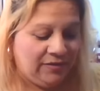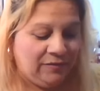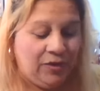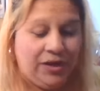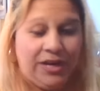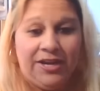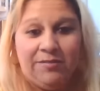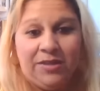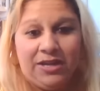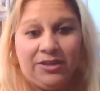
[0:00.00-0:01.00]
for
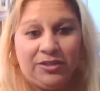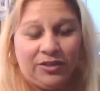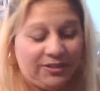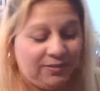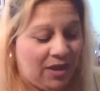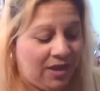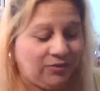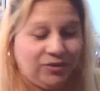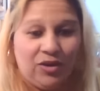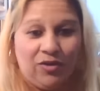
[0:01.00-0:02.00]
getting me to this
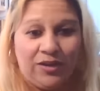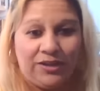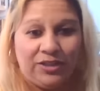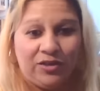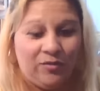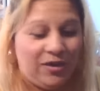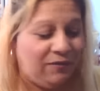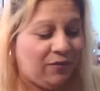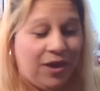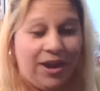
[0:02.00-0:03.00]
milestone. that took me
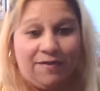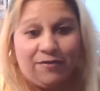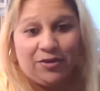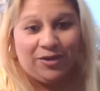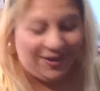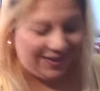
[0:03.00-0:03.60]
forever